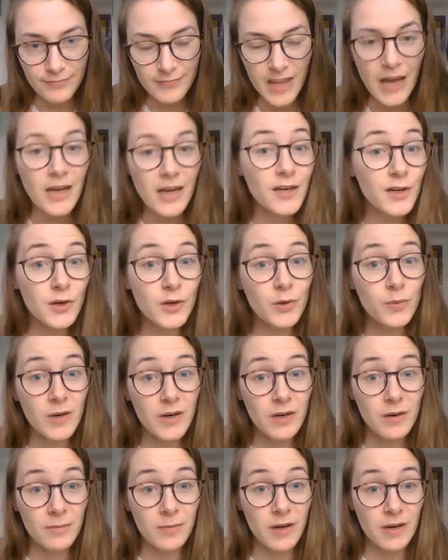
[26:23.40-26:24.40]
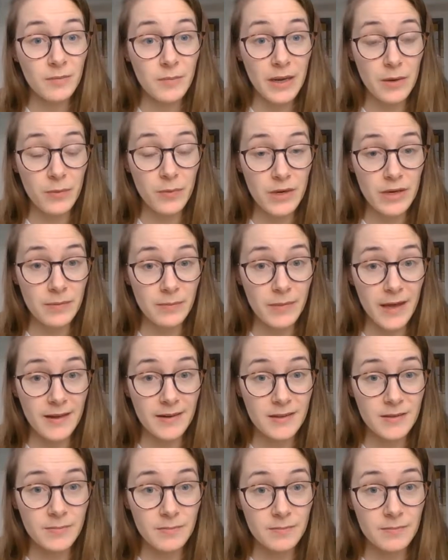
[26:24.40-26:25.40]
I don't know what I'm gonna make with them yet,
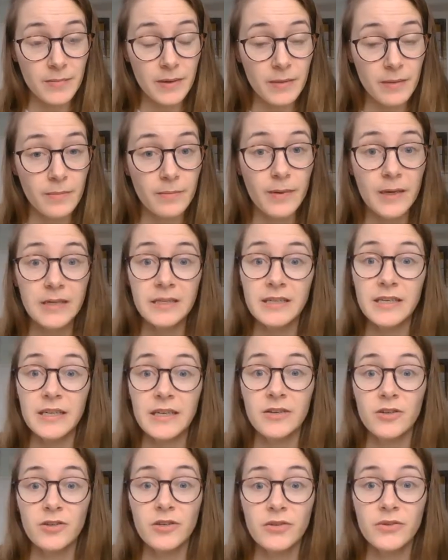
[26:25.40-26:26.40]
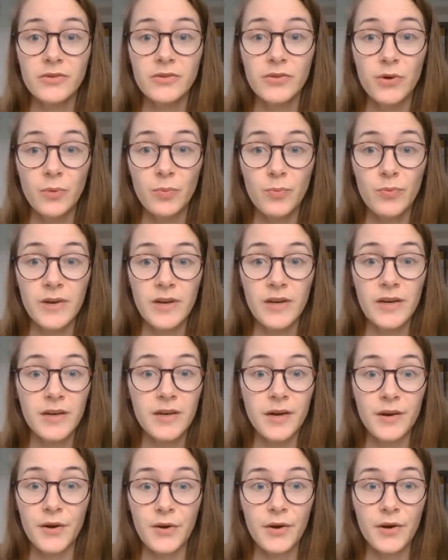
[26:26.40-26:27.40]
but they are so pretty.
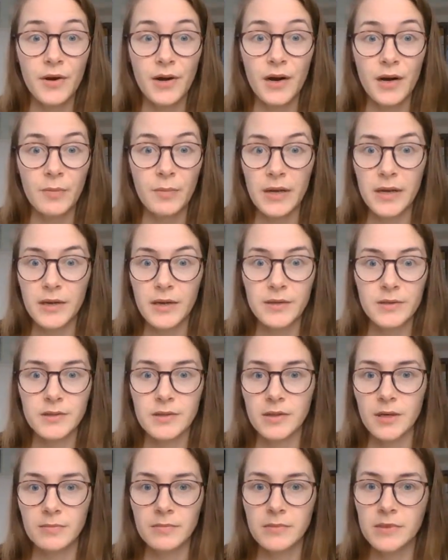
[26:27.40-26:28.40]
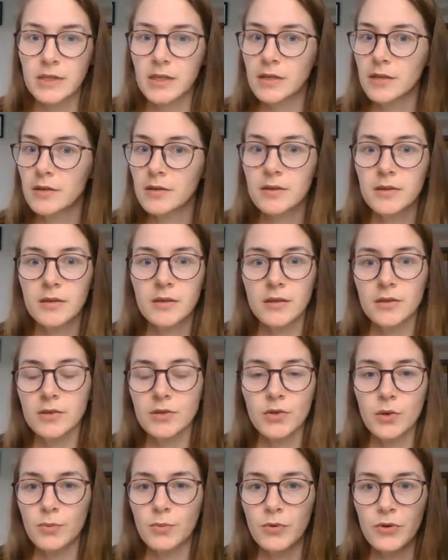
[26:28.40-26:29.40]
They are gonna be something
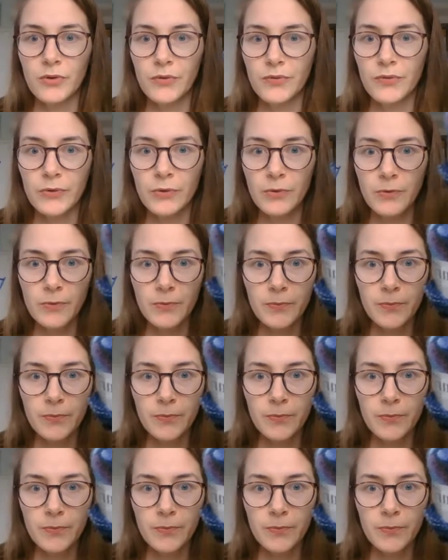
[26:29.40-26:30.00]
so beautiful.